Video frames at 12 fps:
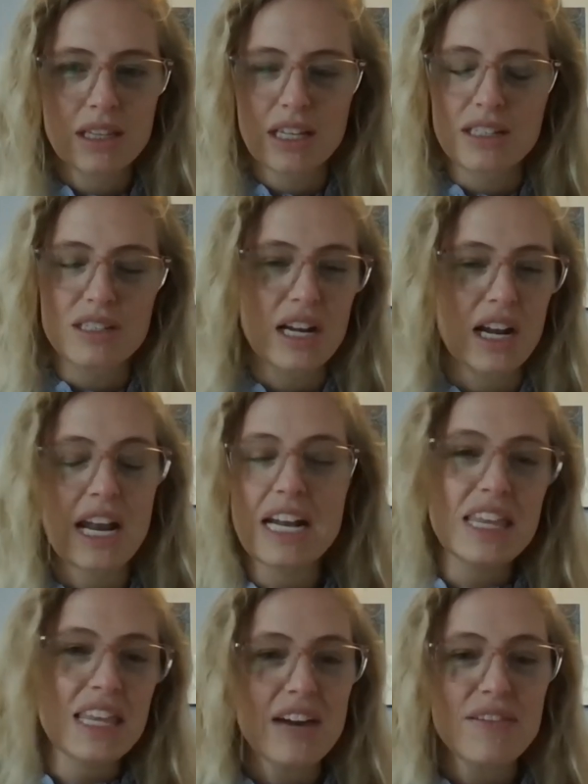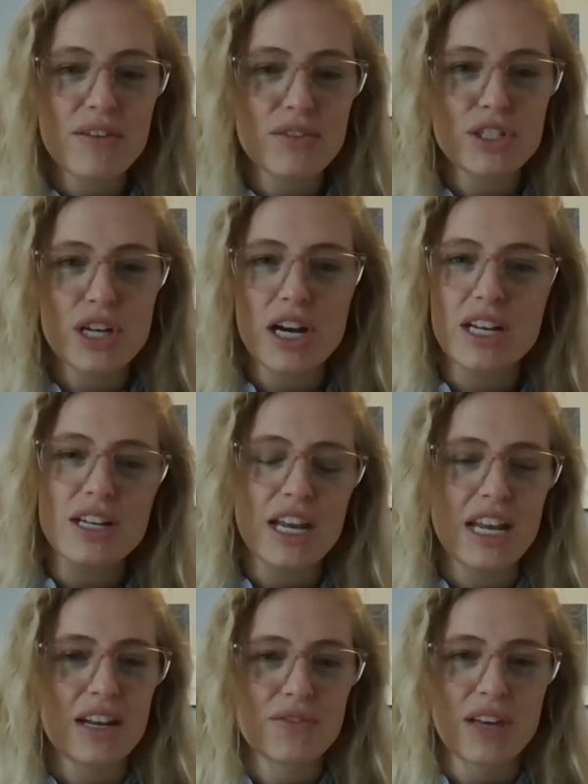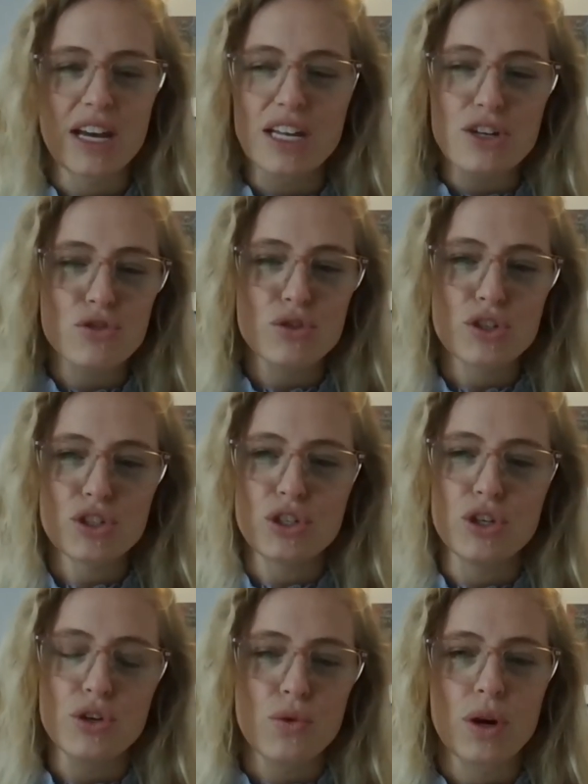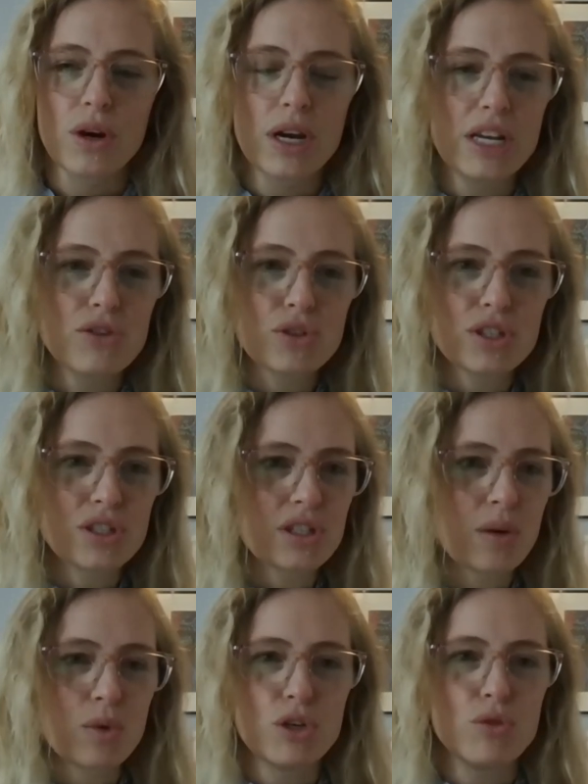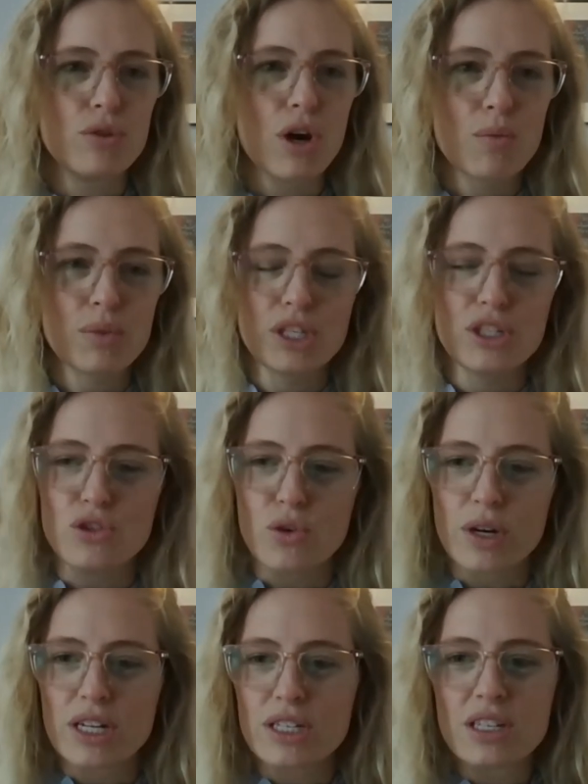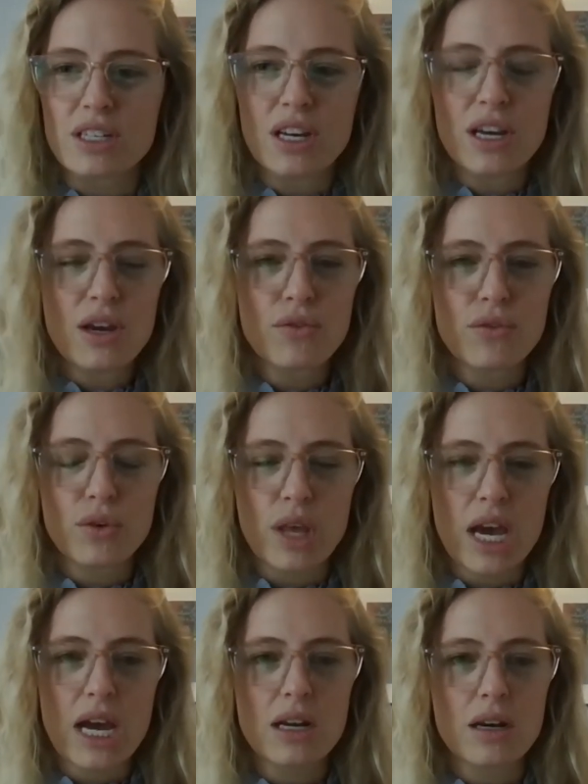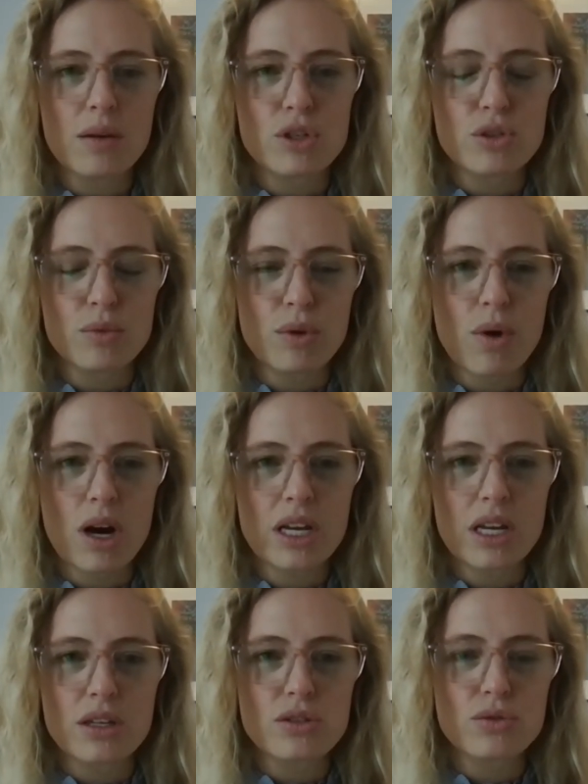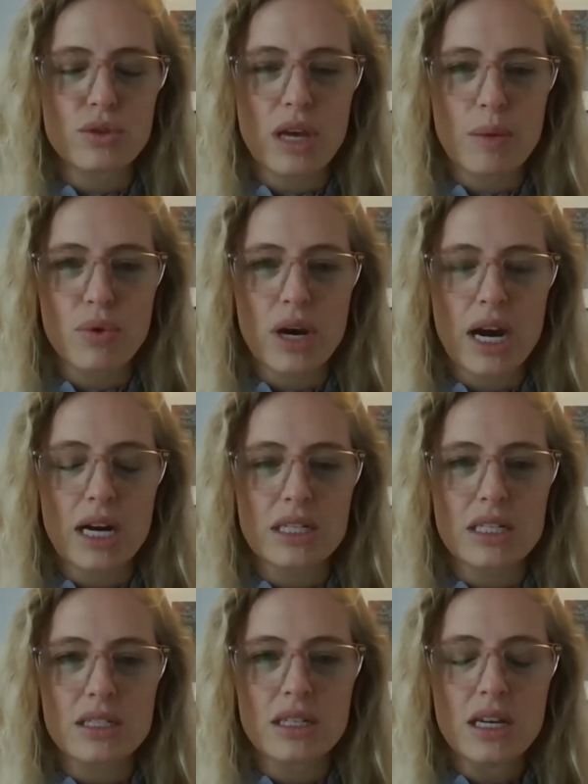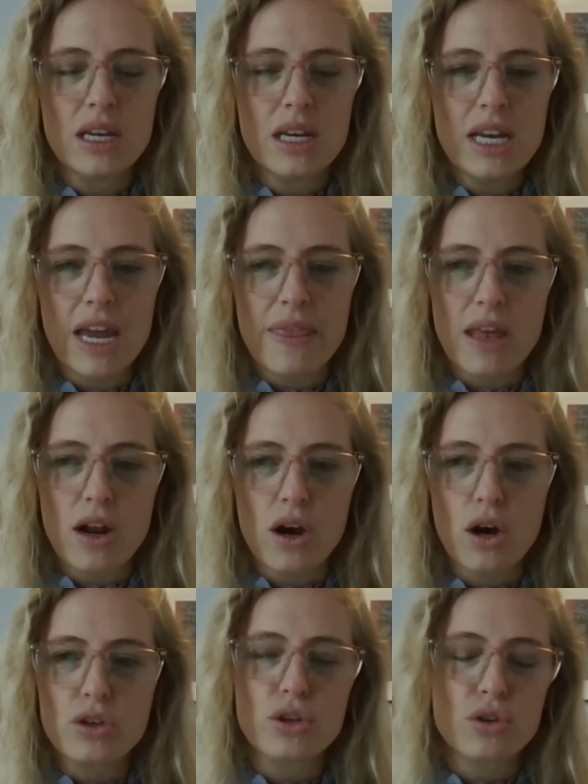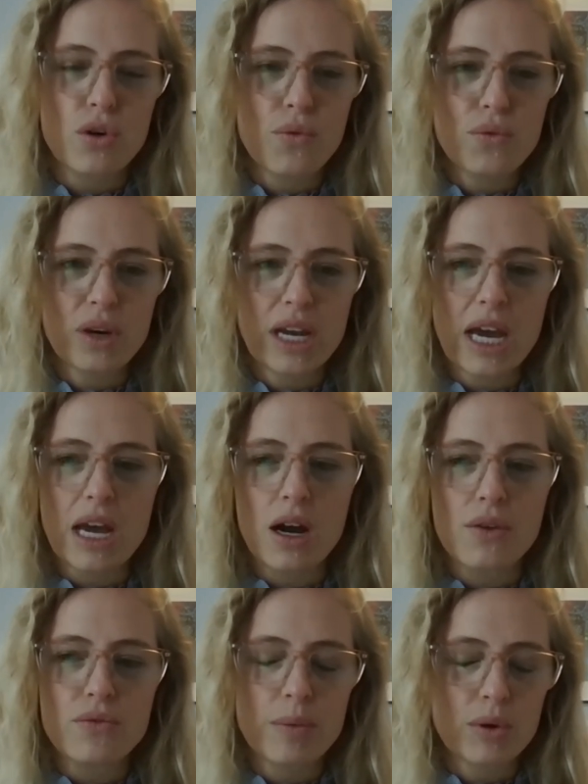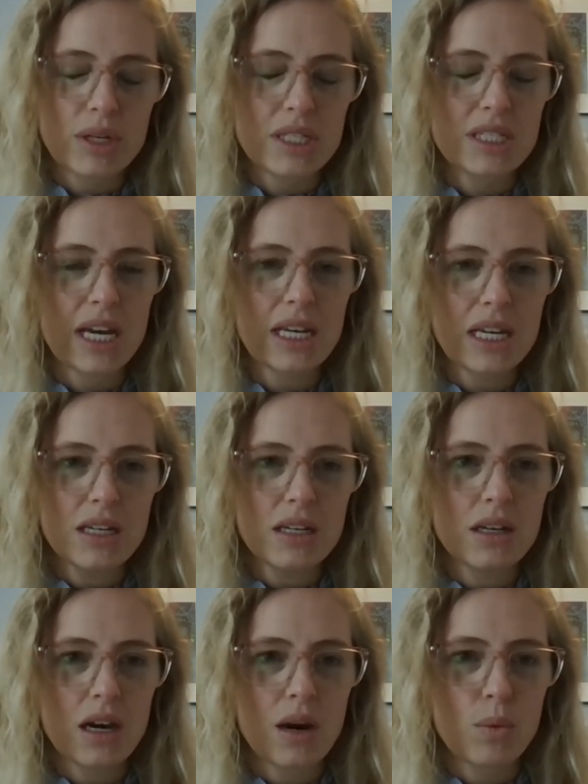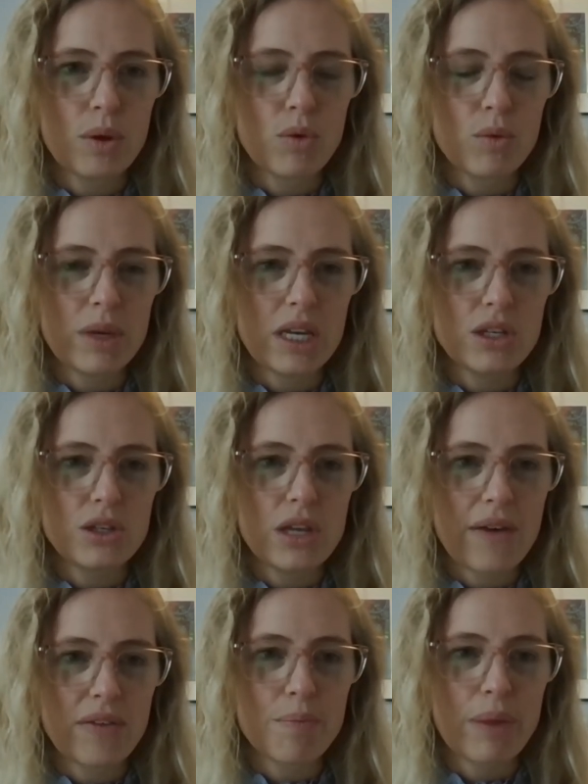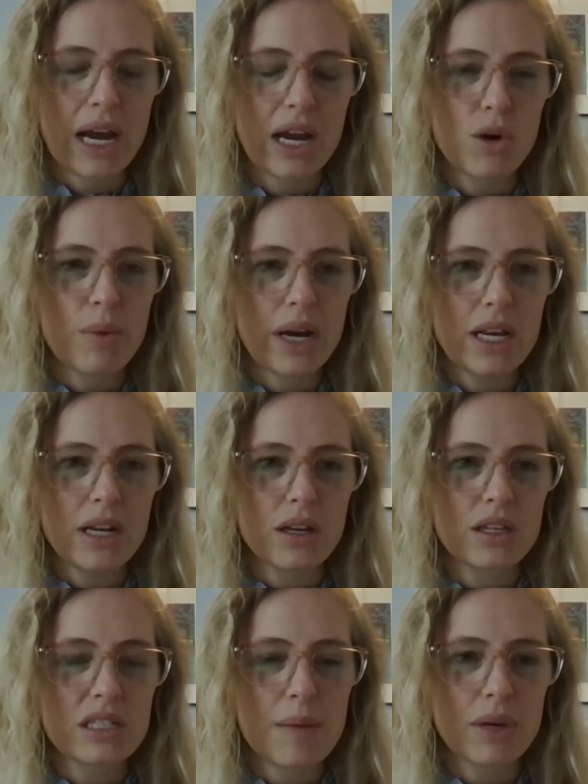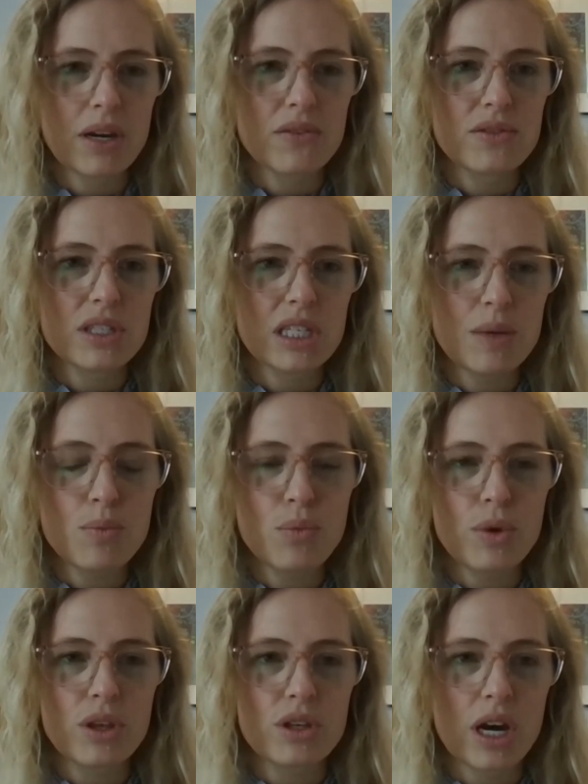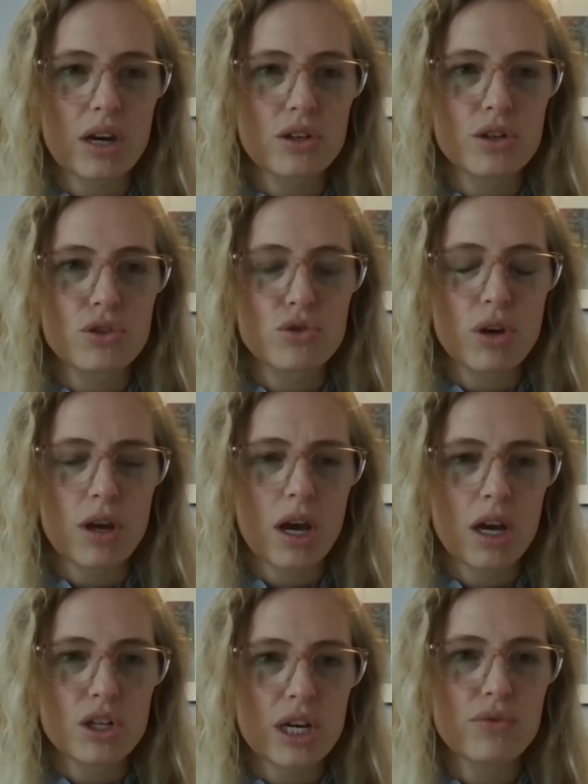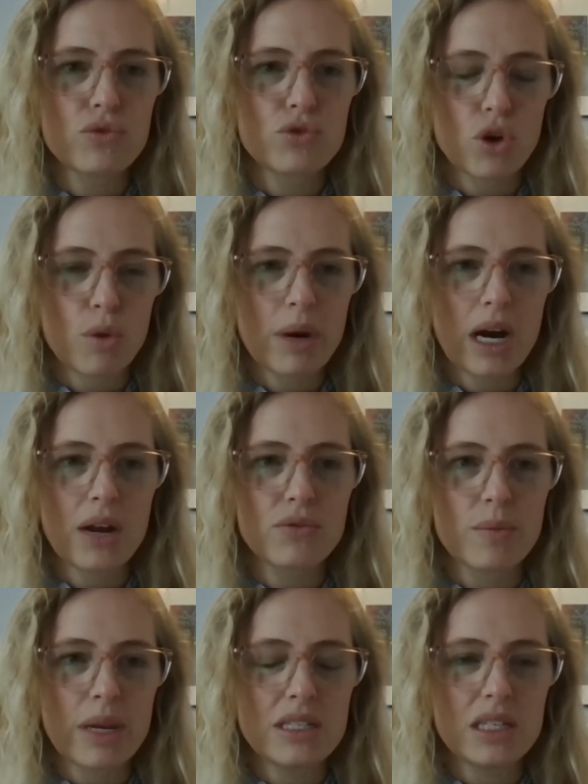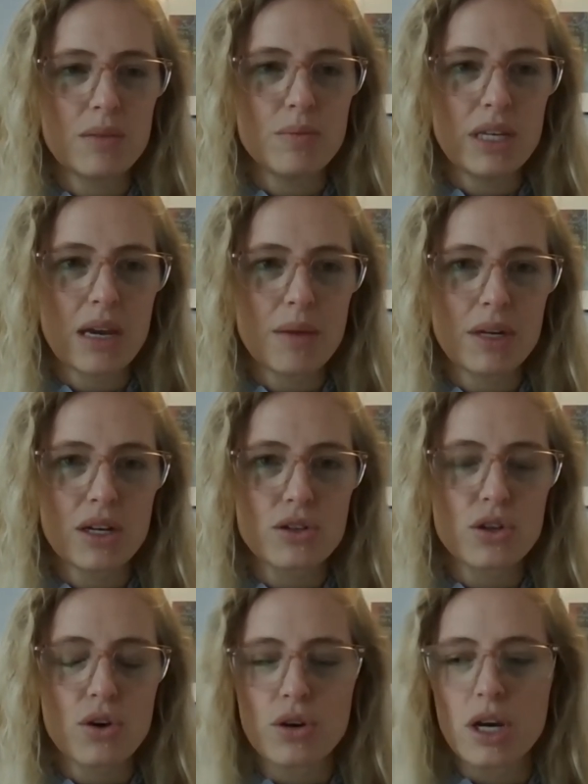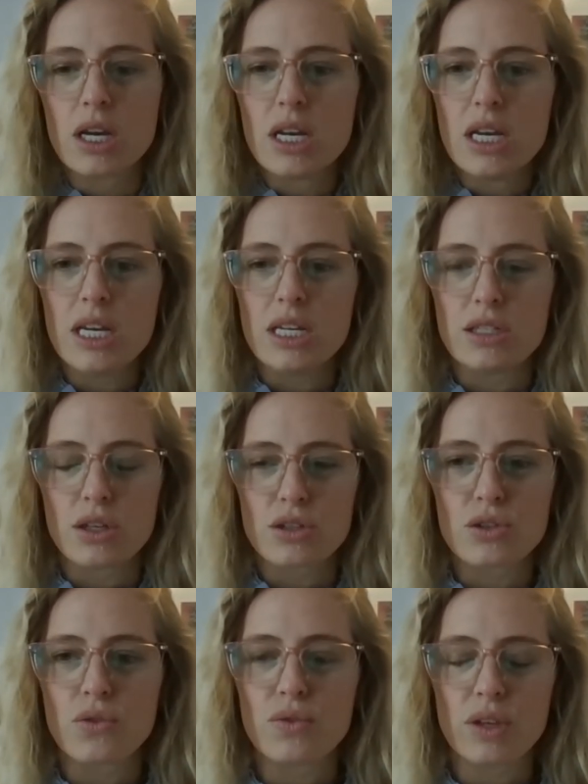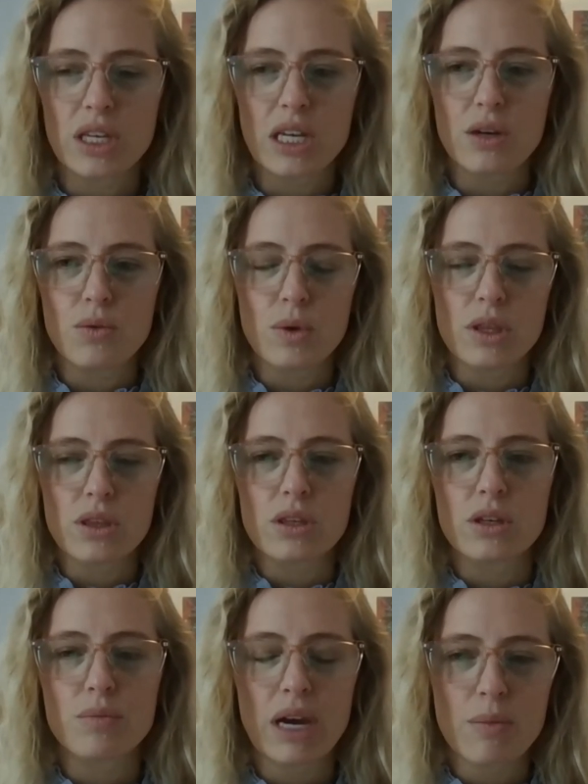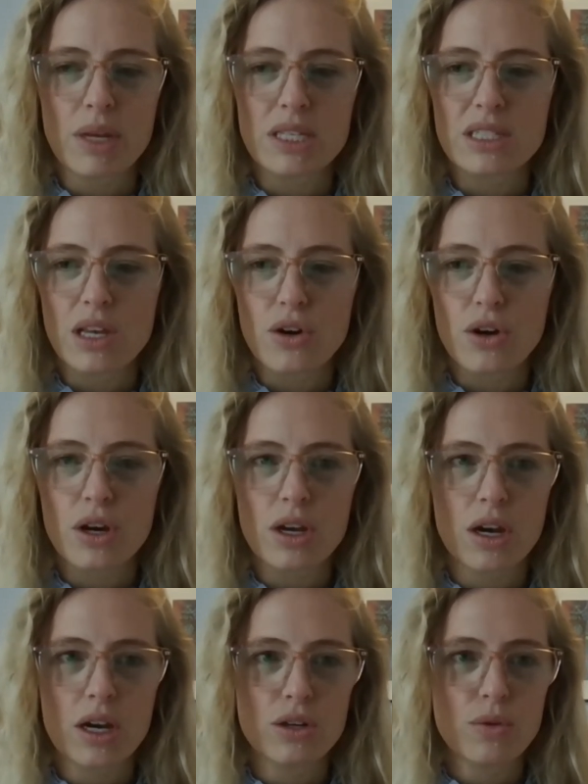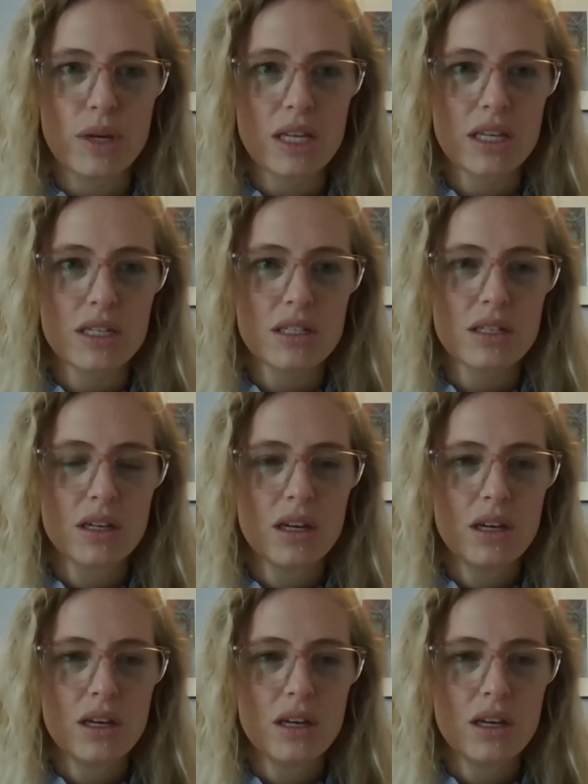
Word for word: That's not anything I've ever done. And if that interests you or interests someone you know, please join us for that, um, but she'll be walking us through that practice. And then also don't forget on February 2nd, uh, we will be having a bio bite on the topic of sleep with Dr. Dr uh, Jeff Drobot from ACBM in Arizona. He's also affiliated with the Biomed Center uh, New England.